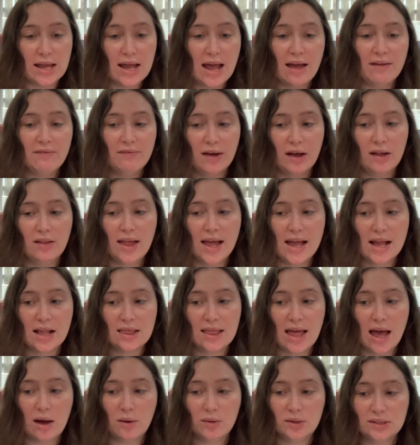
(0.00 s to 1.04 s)
I felt like
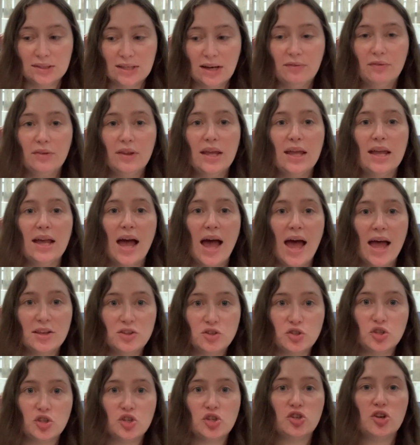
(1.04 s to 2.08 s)
that was definitely a
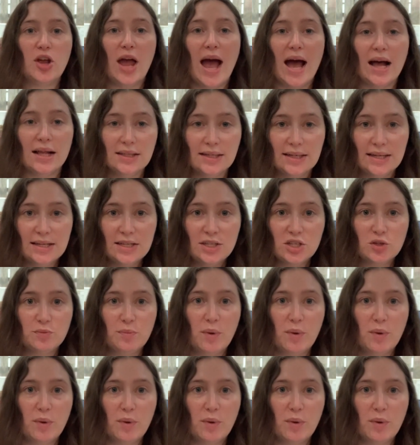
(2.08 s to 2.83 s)
challenge,